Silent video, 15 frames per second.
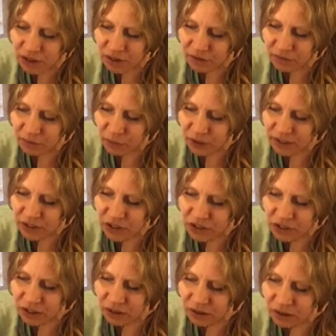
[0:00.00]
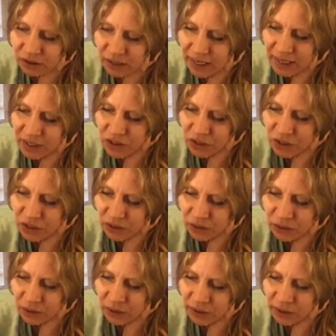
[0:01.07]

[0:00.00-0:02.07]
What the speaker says: of moisture, like dew,